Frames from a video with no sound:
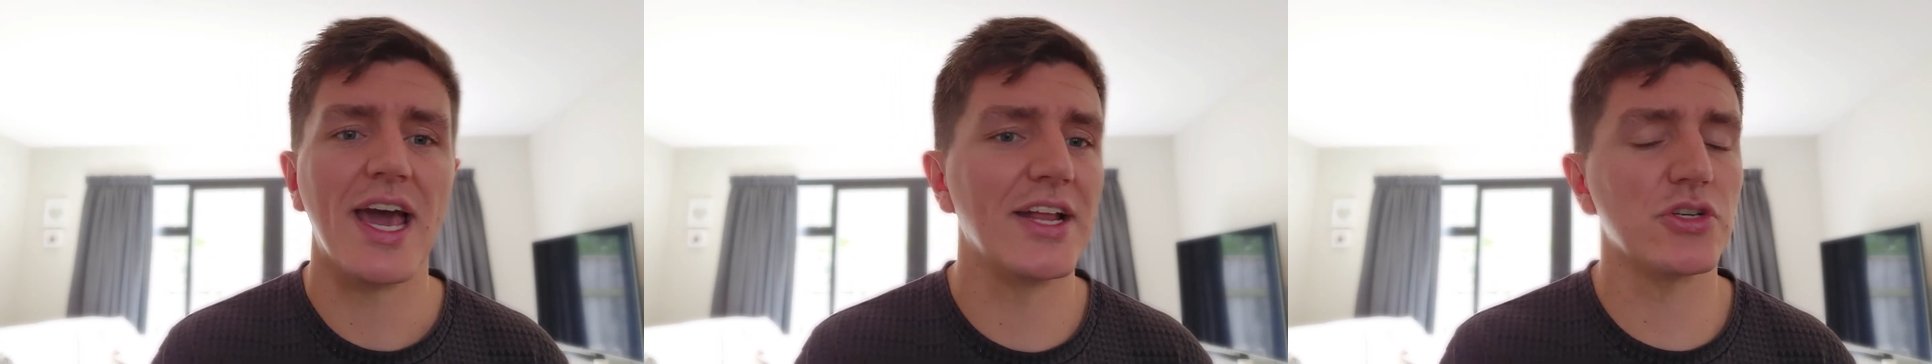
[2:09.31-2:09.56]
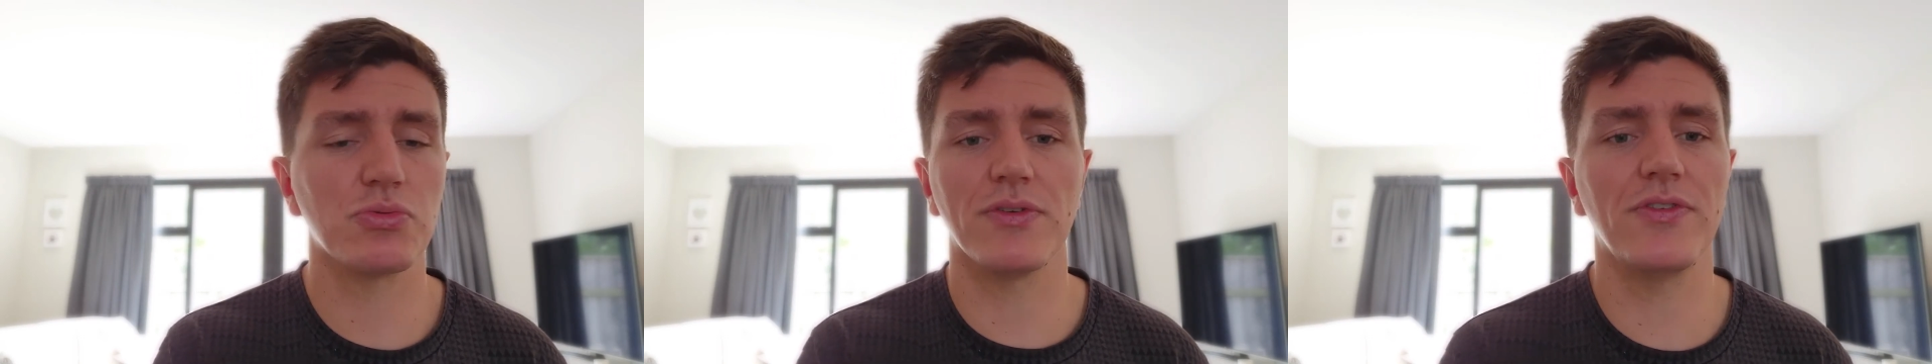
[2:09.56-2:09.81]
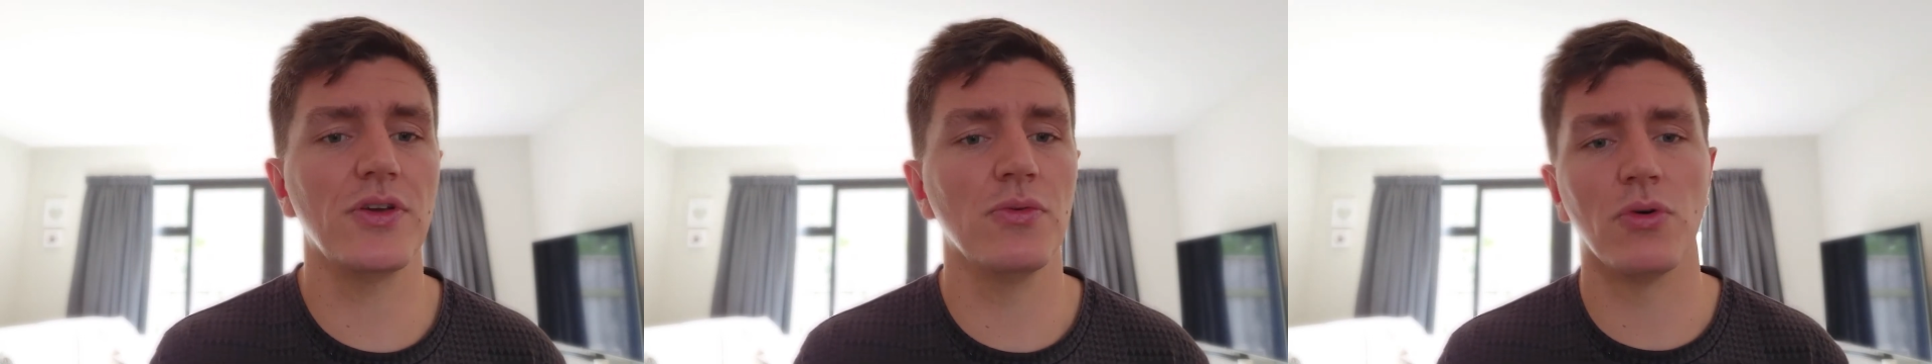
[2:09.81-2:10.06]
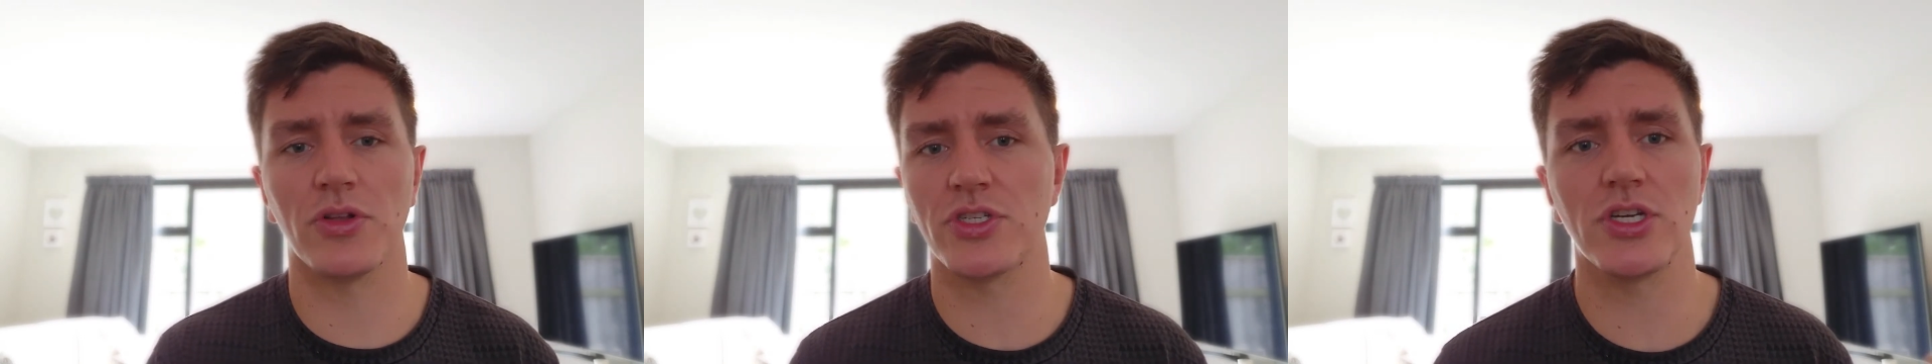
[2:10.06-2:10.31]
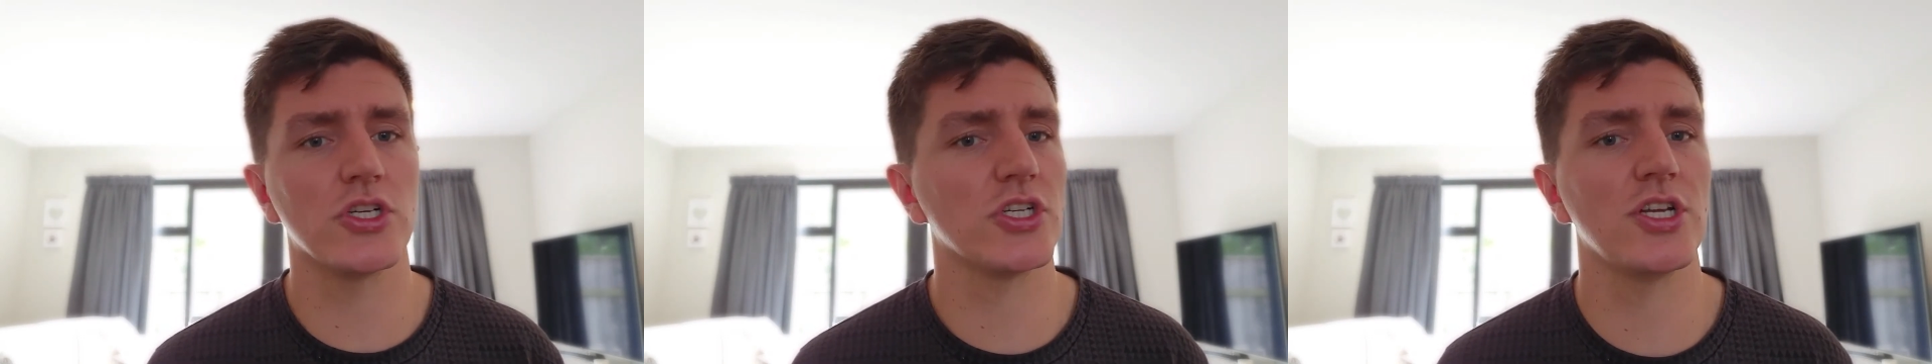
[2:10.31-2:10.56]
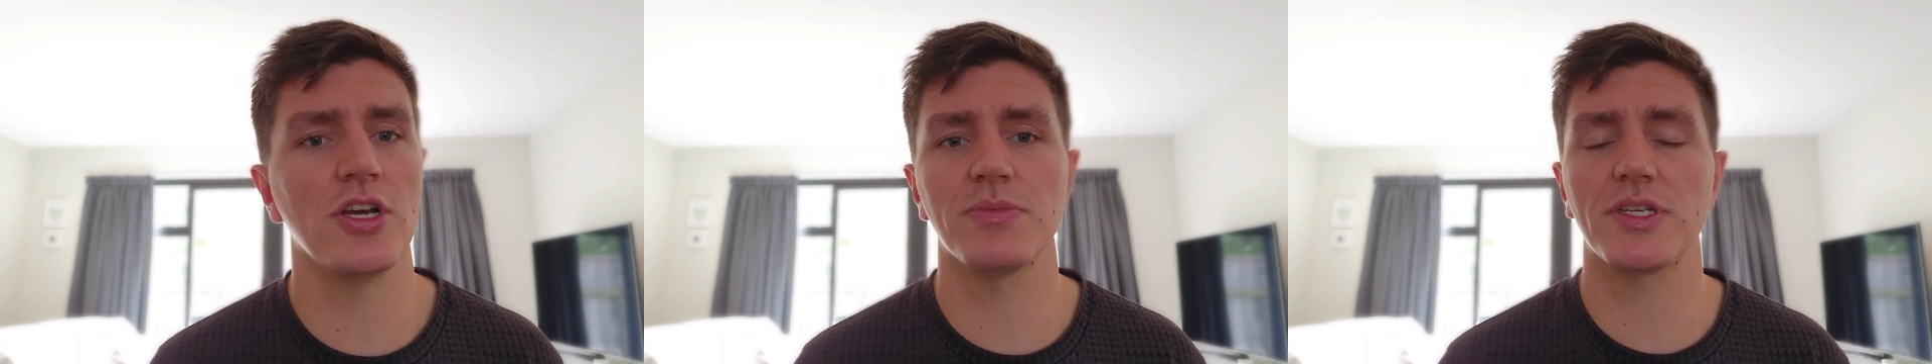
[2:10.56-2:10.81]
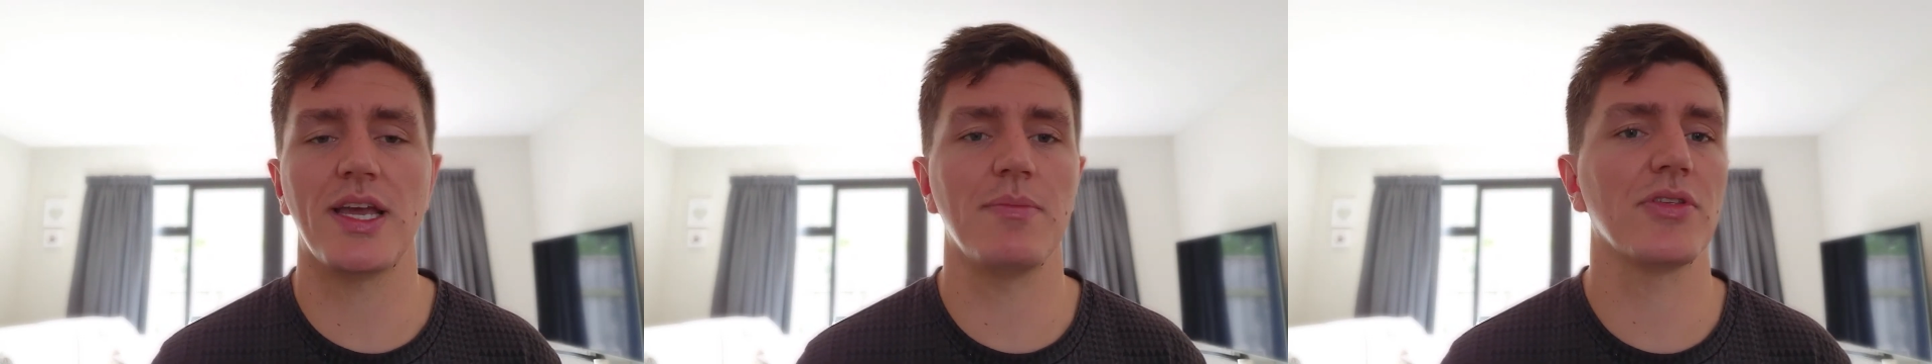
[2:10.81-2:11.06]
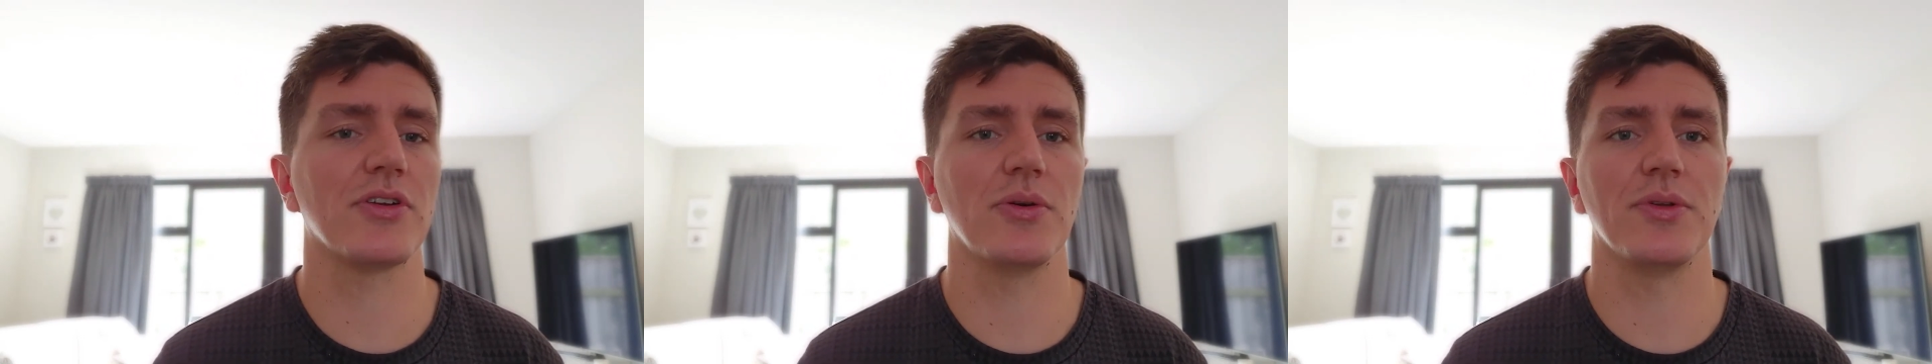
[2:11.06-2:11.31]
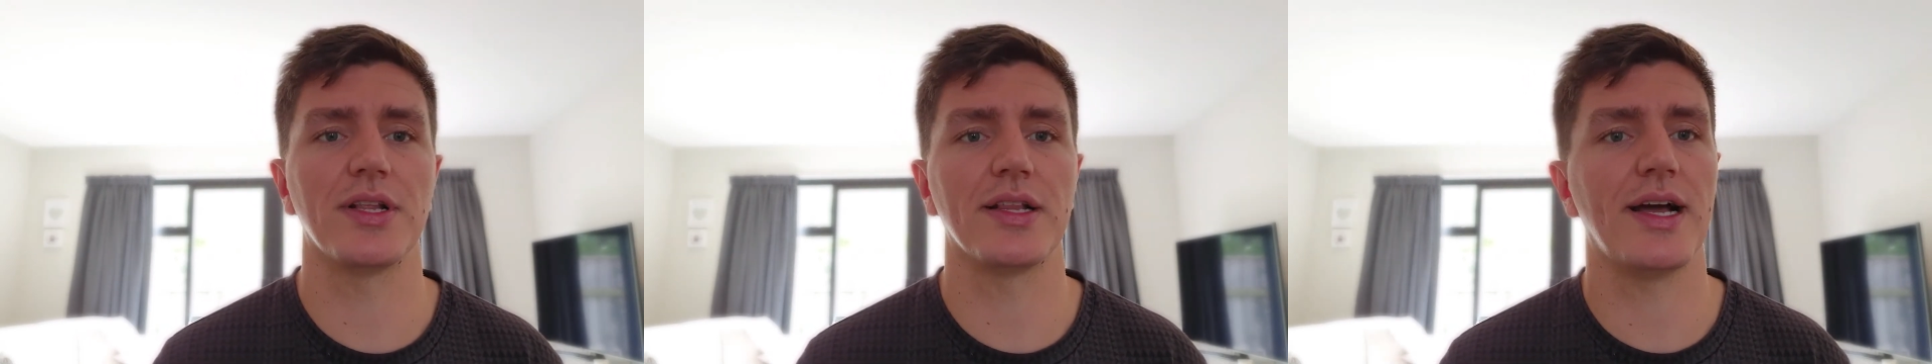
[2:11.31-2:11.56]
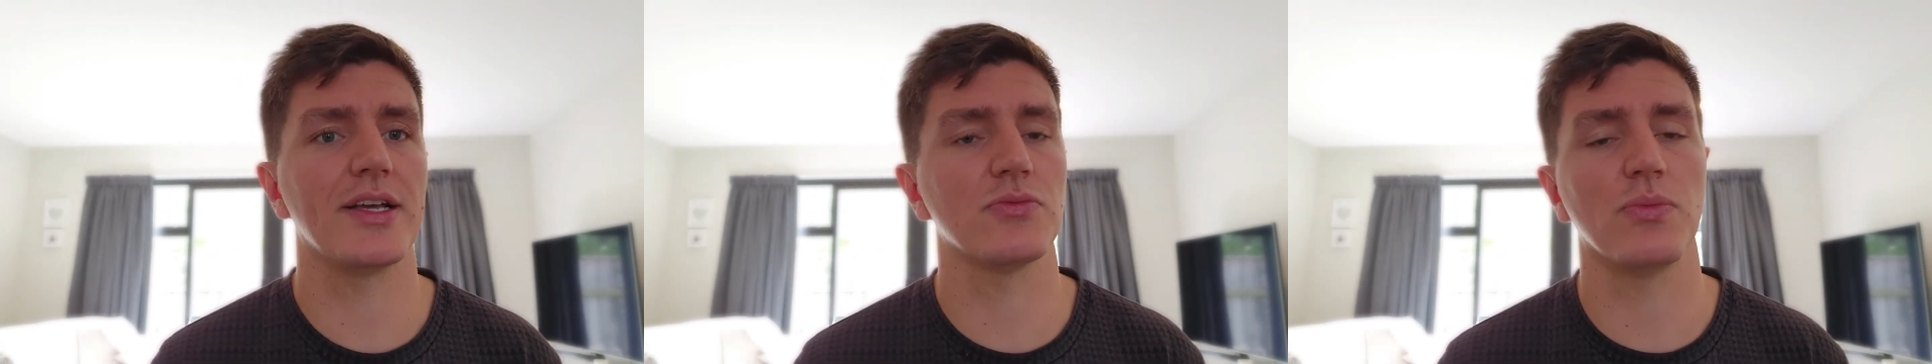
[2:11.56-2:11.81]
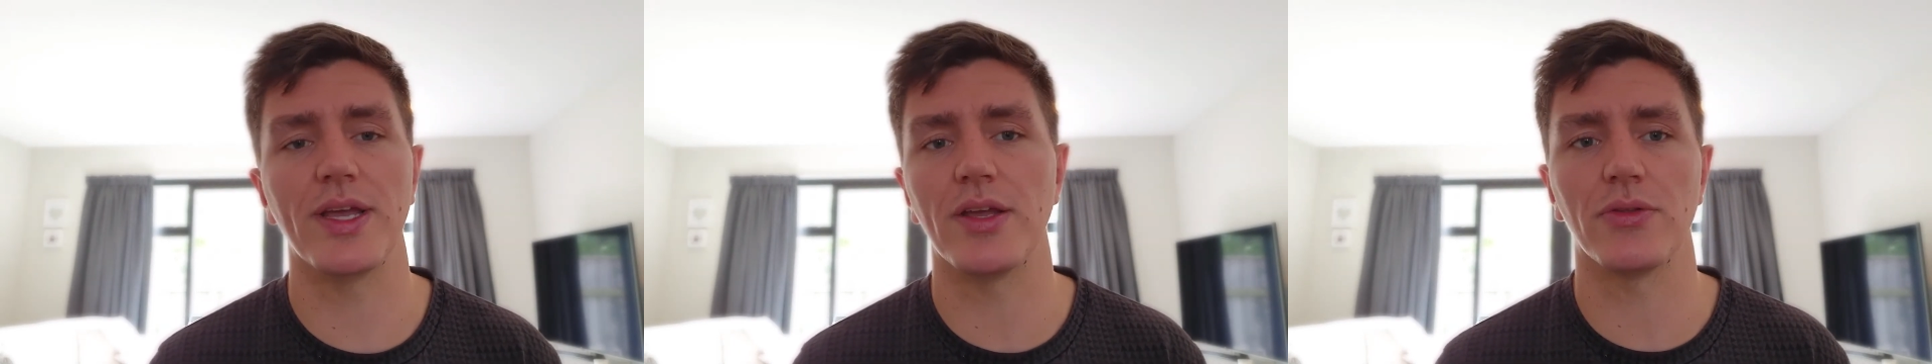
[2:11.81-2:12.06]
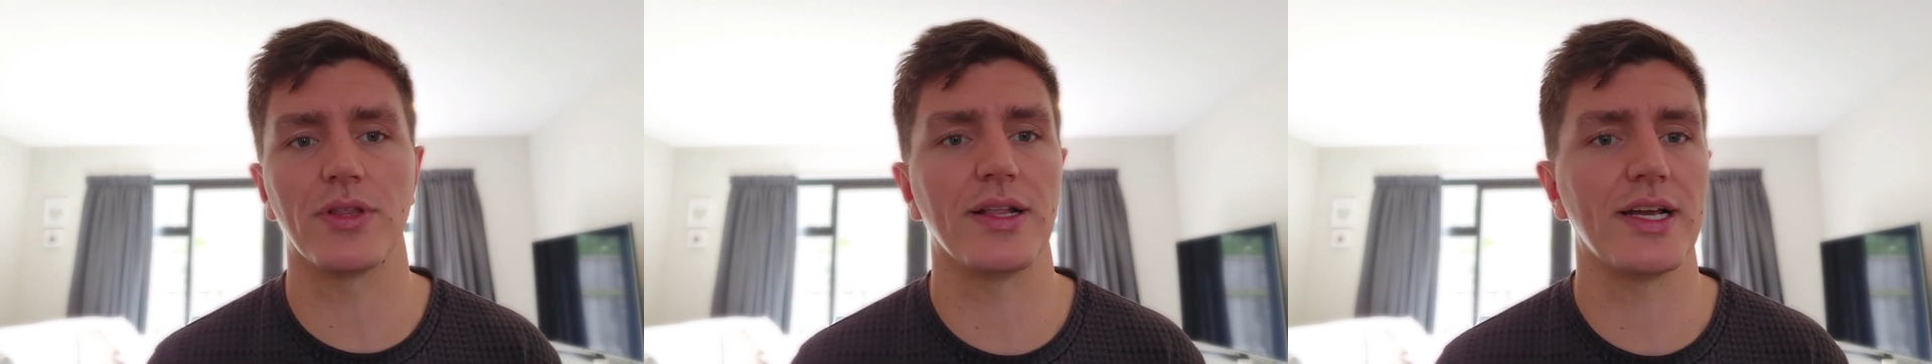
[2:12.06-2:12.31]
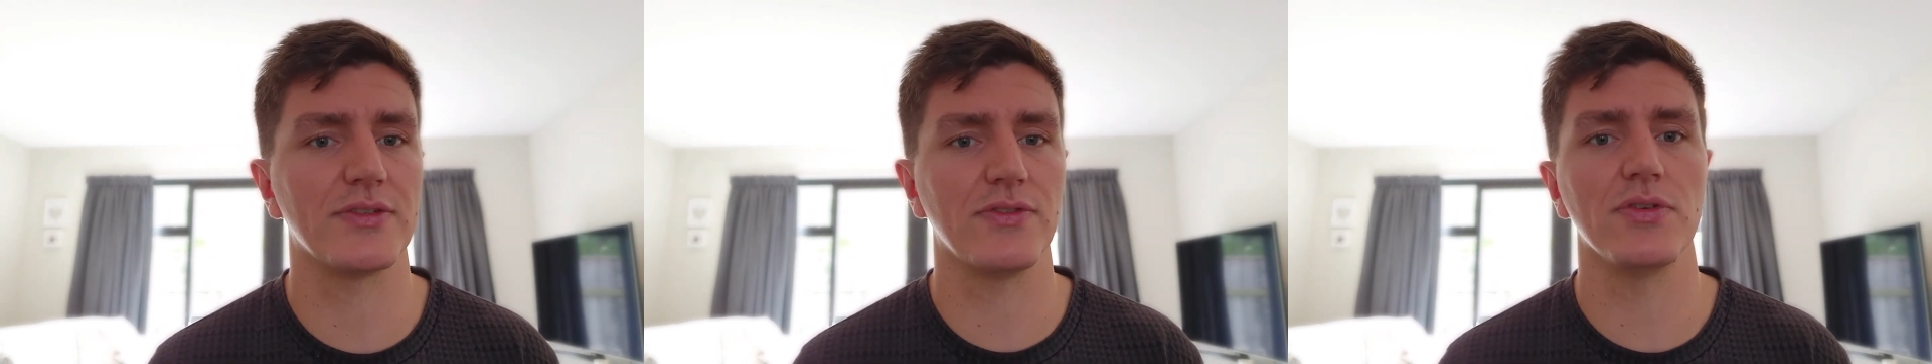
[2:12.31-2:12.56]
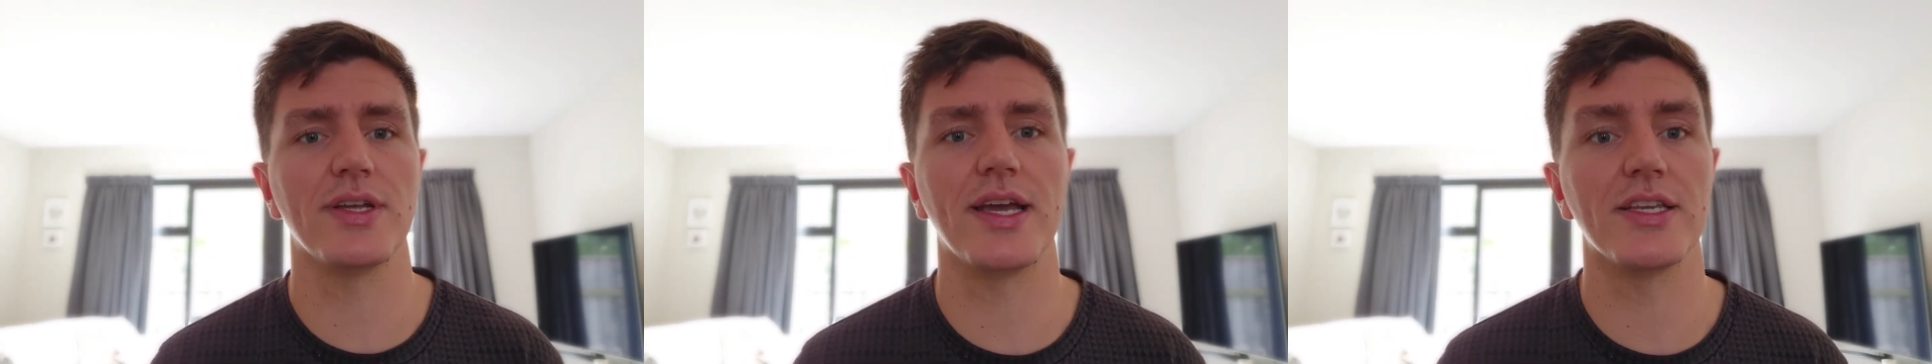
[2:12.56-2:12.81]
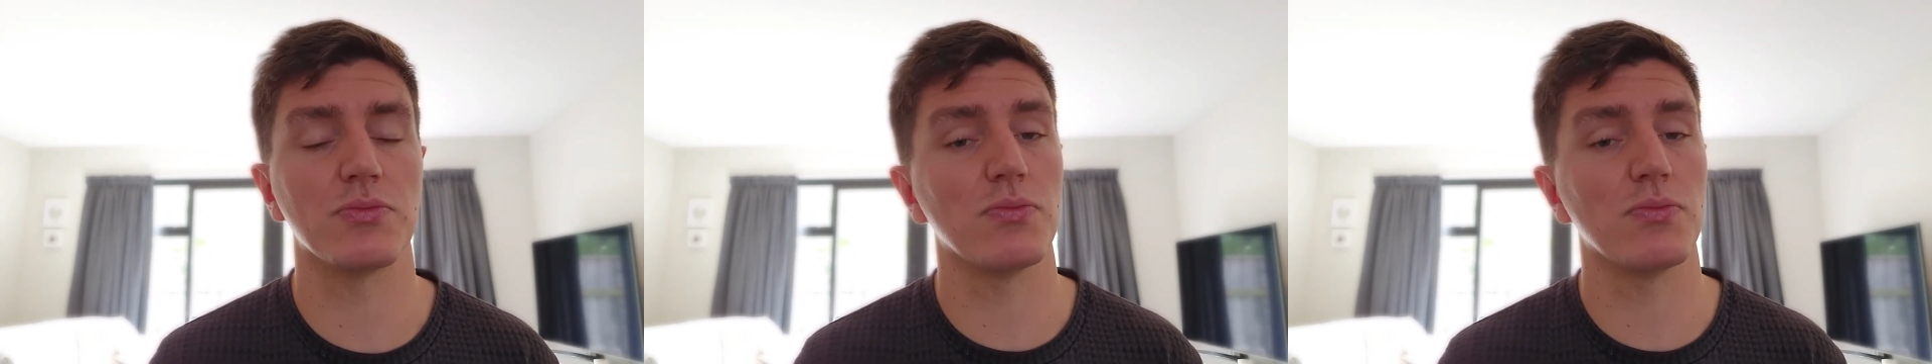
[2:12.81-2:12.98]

and just review what search terms came through in the last week or the last few days